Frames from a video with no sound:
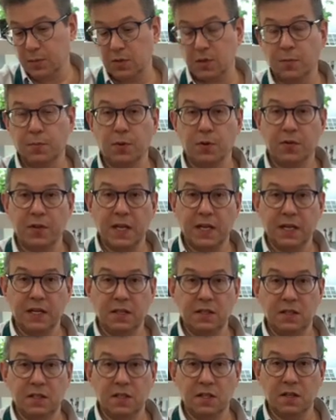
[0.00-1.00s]
to put that
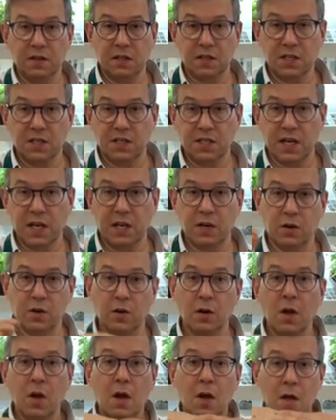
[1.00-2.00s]
into the container.